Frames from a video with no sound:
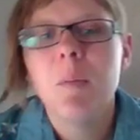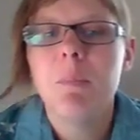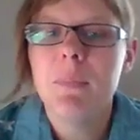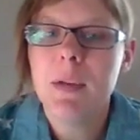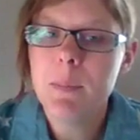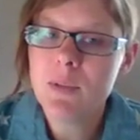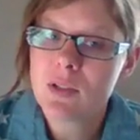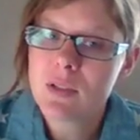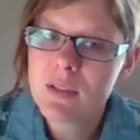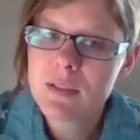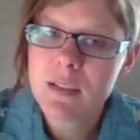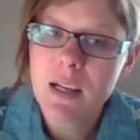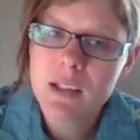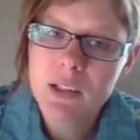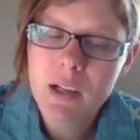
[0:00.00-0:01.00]
maybe just
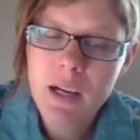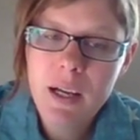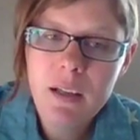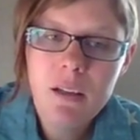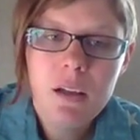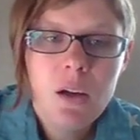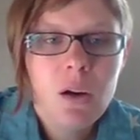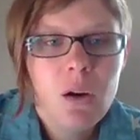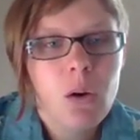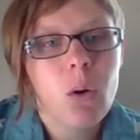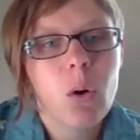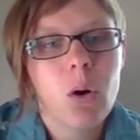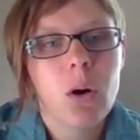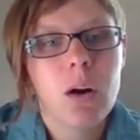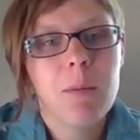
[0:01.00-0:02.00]
inside your head,
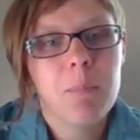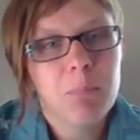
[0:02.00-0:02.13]
or